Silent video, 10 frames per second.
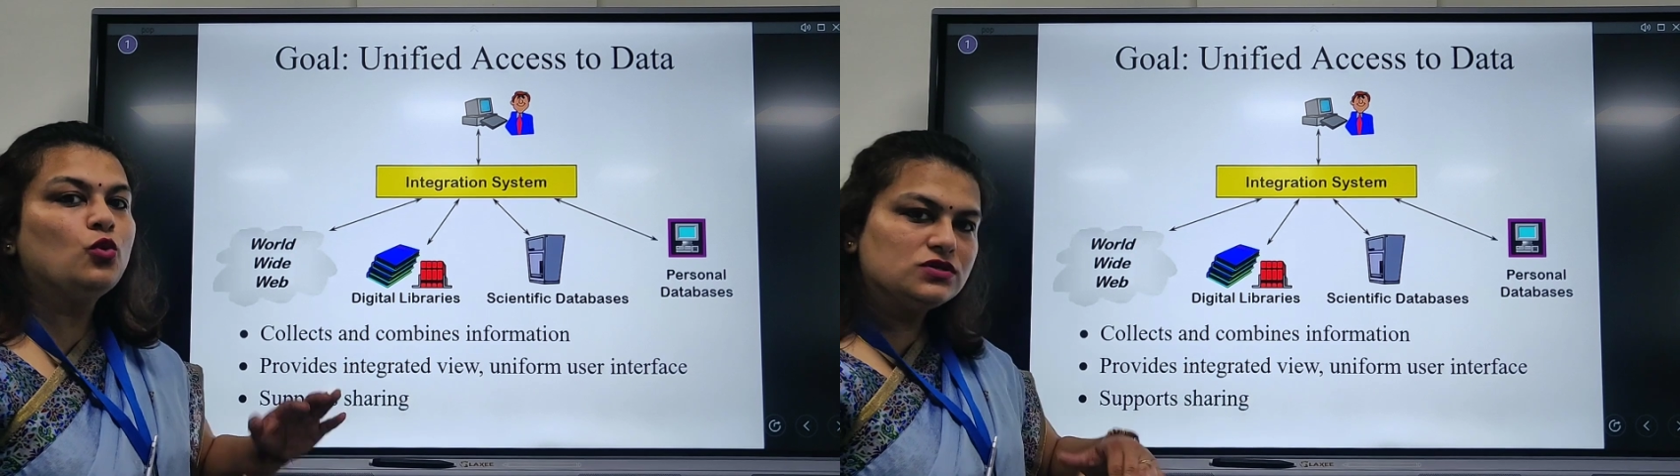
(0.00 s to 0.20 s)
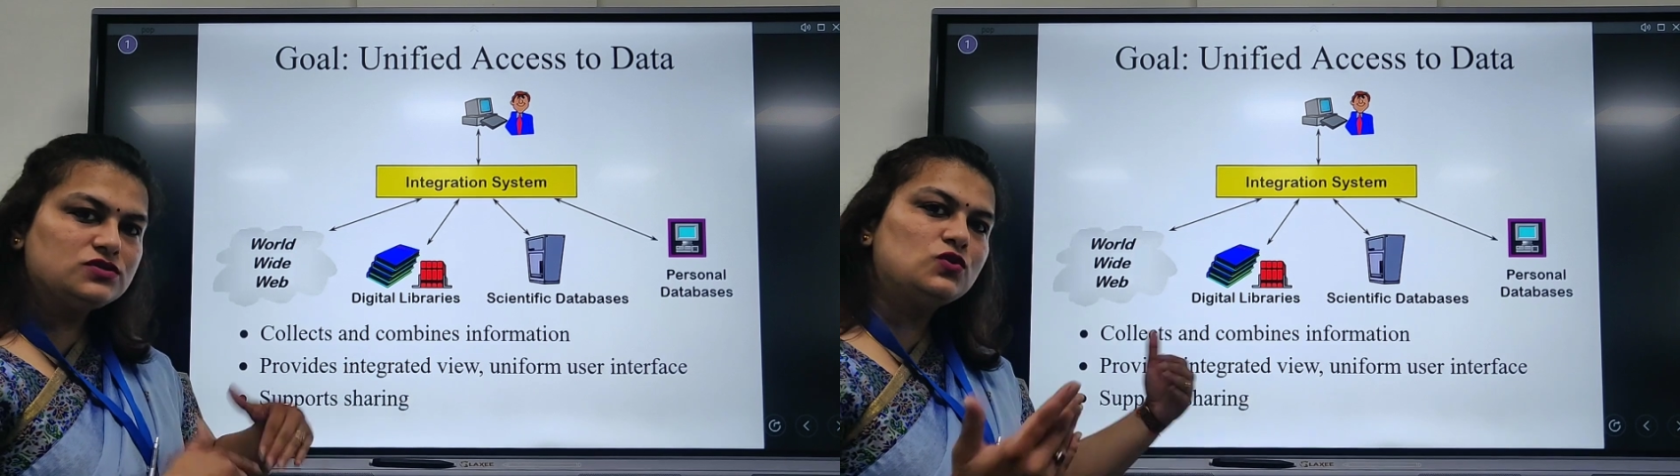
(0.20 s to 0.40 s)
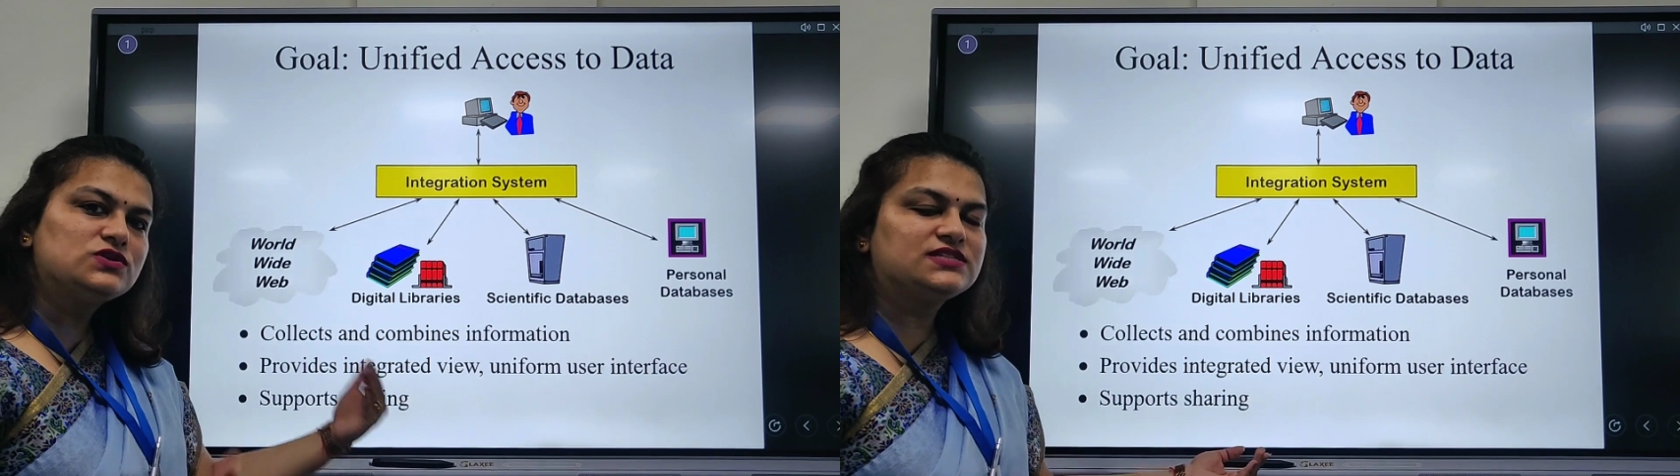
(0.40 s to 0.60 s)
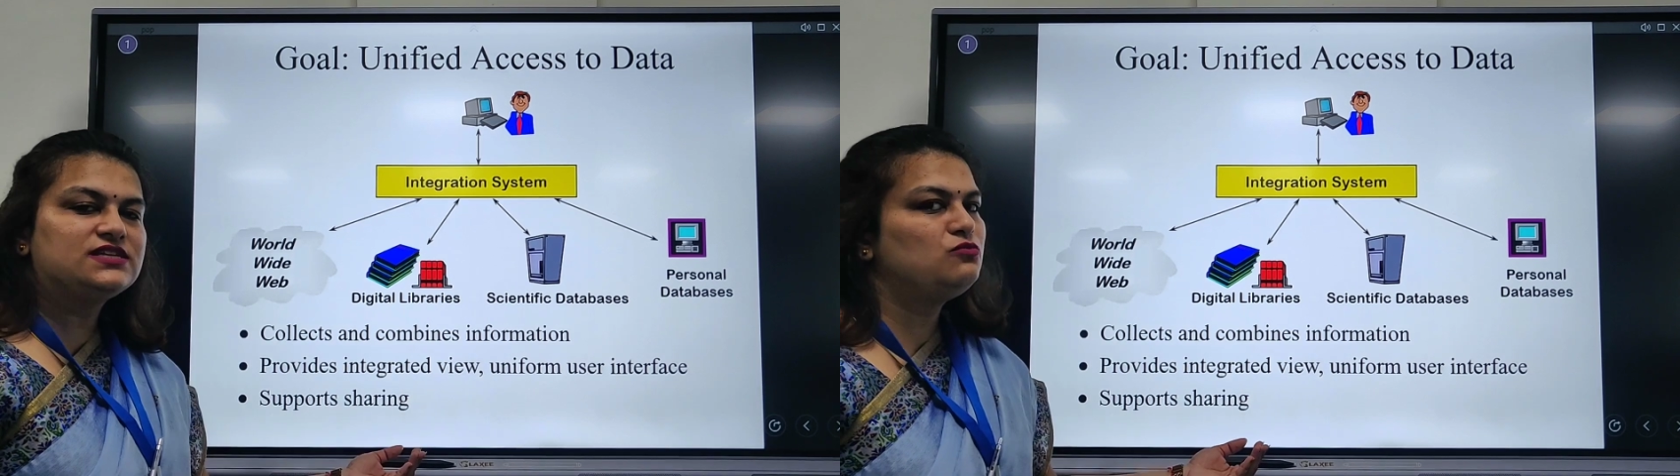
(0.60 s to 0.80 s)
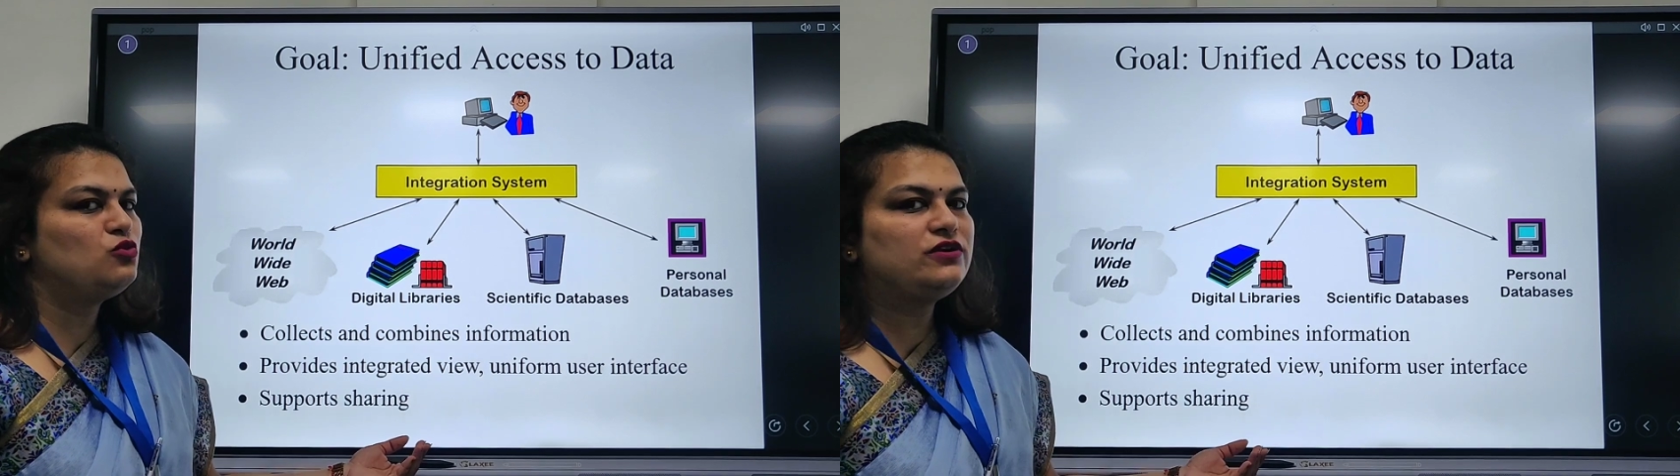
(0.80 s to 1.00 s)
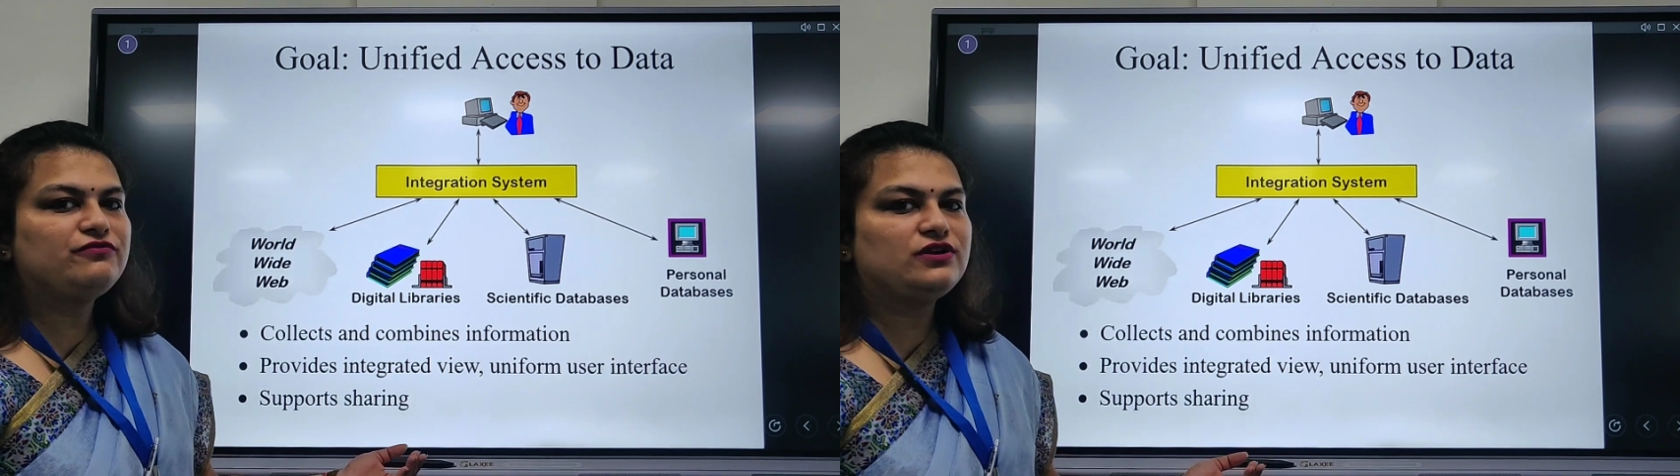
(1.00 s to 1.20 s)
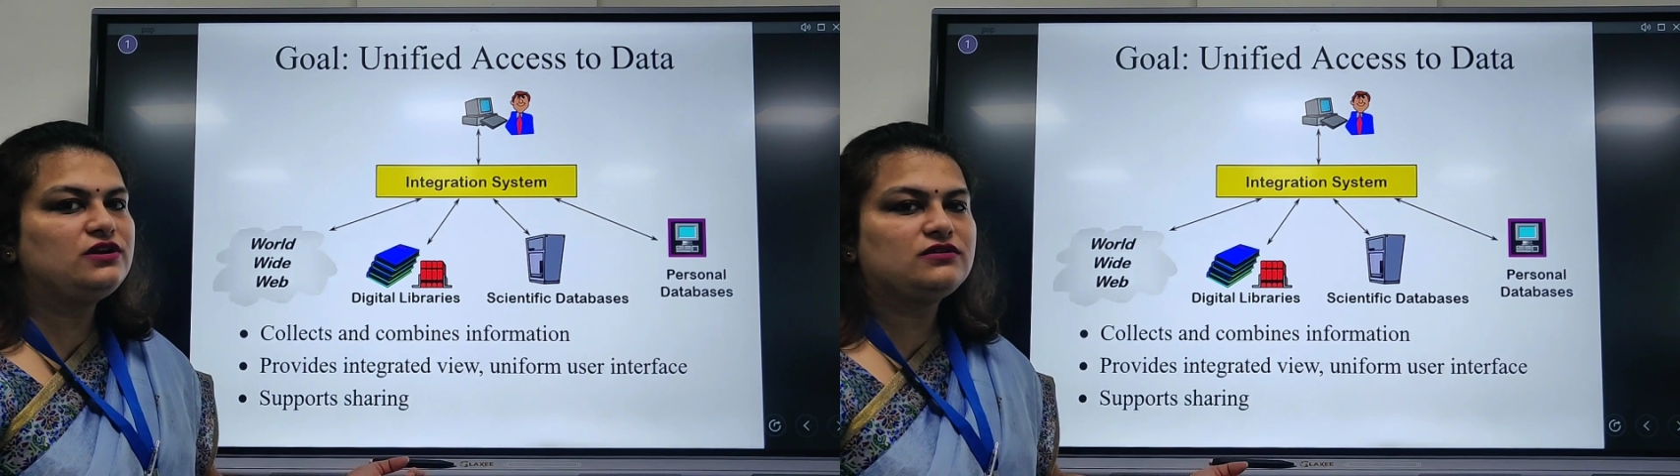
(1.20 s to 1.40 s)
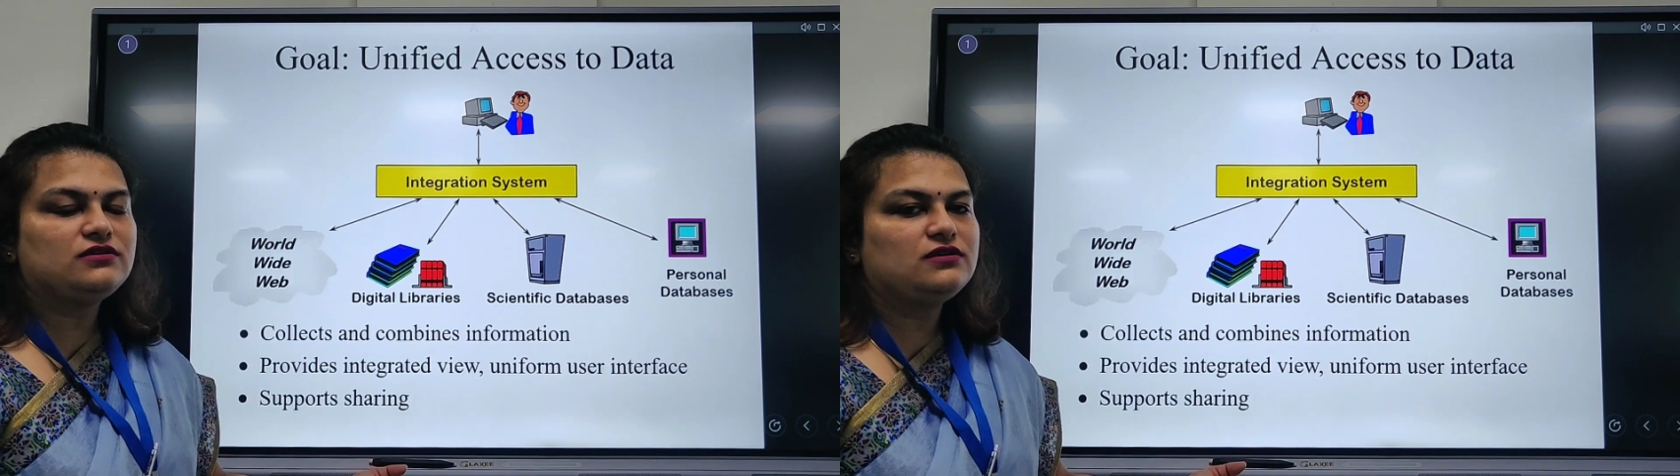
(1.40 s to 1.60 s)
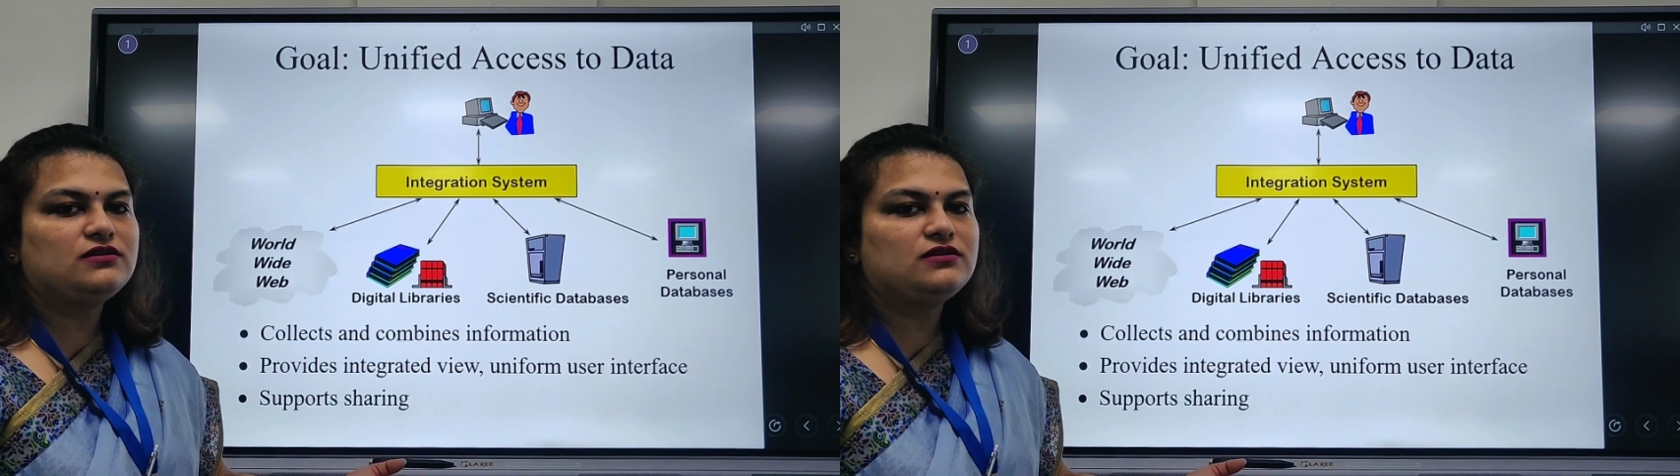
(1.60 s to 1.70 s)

More sources and more different